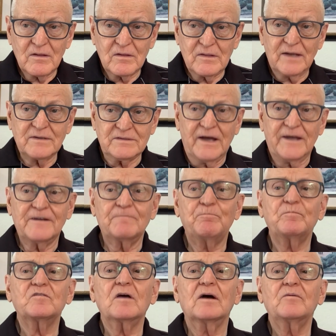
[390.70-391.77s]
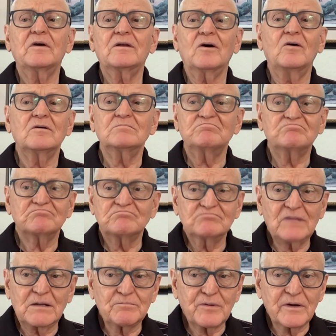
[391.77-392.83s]
that night. So I went home
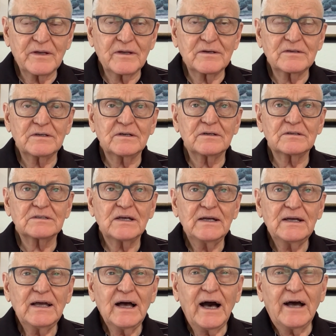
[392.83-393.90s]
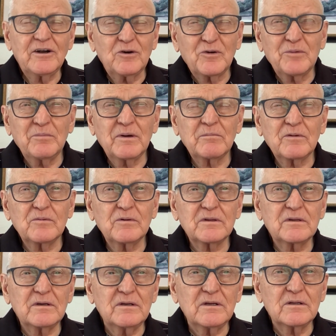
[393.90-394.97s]
not praying in tongues. I don't remember what
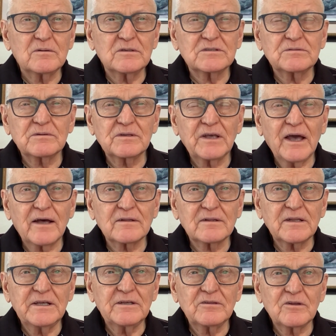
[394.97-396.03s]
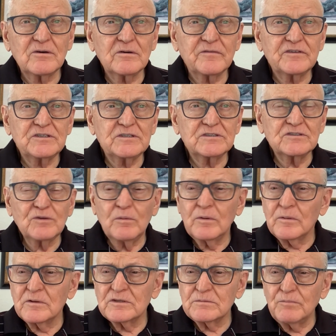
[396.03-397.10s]
the deal was with Kathleen, though. If she
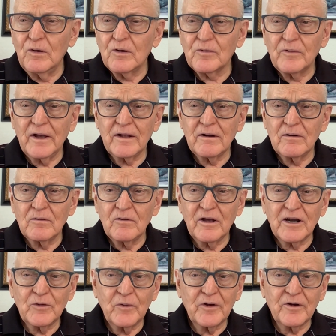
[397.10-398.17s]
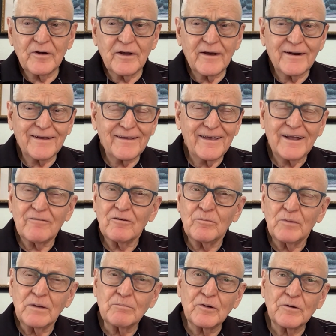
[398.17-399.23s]
spoke right away or not, I can't
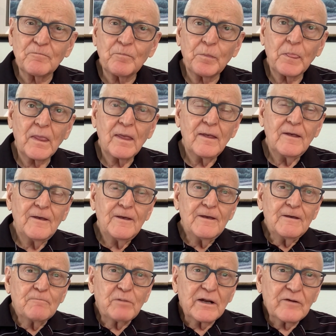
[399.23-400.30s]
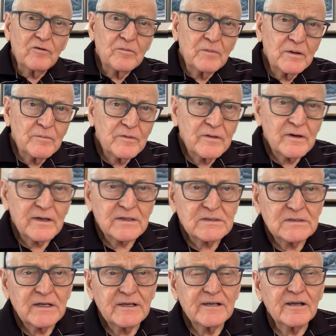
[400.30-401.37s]
remember. But I remember the next
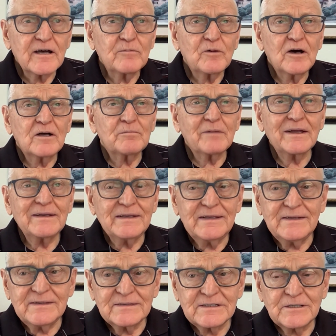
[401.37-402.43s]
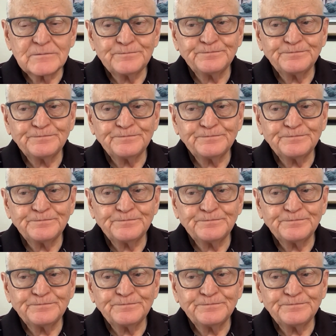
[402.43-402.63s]
day, I'm on my knees,